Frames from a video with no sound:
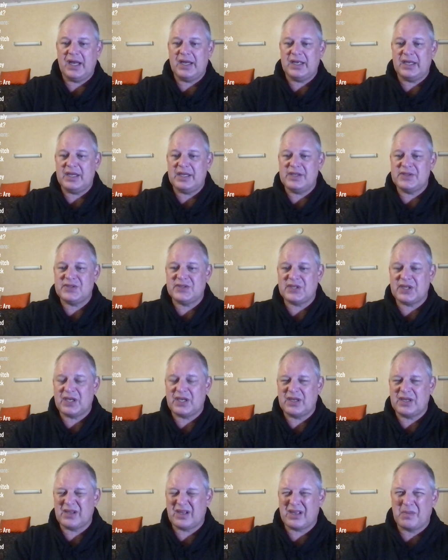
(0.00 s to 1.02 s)
is
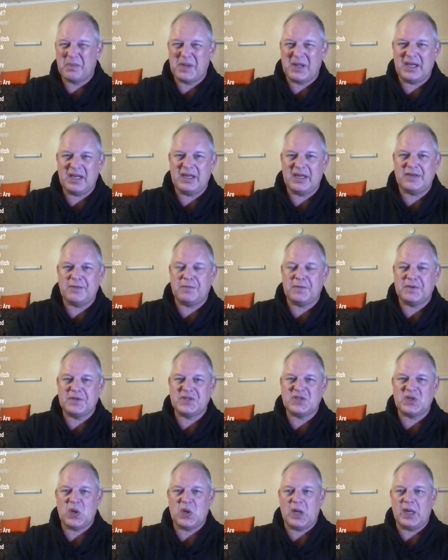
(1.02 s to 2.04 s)
a completely different
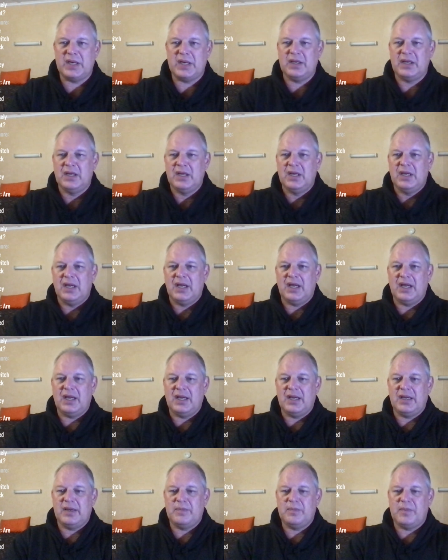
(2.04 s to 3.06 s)
design,
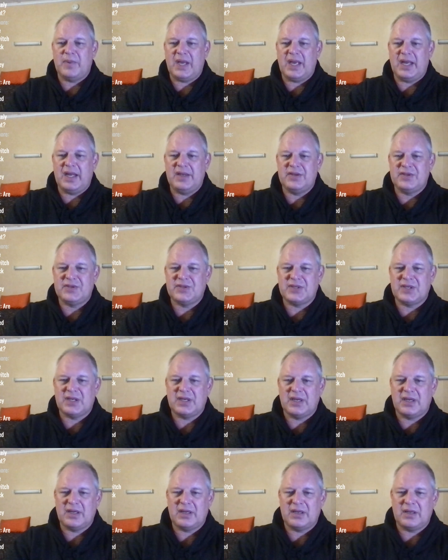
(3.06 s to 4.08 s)
and
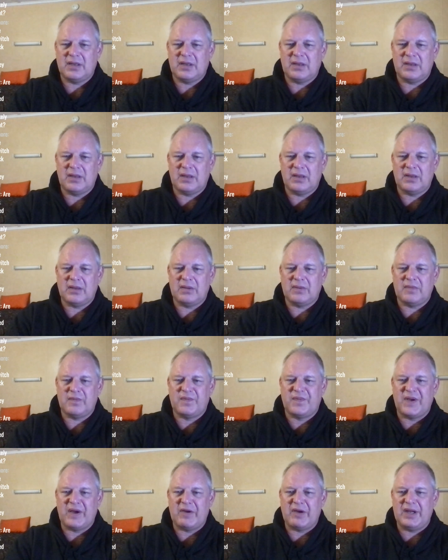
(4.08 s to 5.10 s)

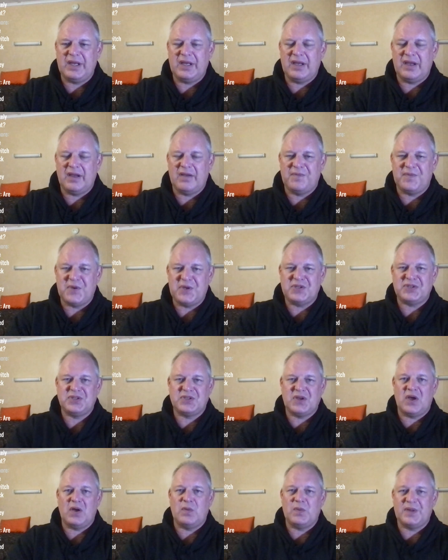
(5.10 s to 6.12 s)
very
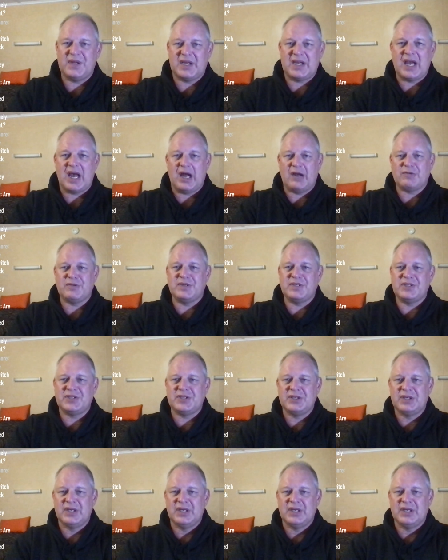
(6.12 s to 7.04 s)
versatile with the cartridges.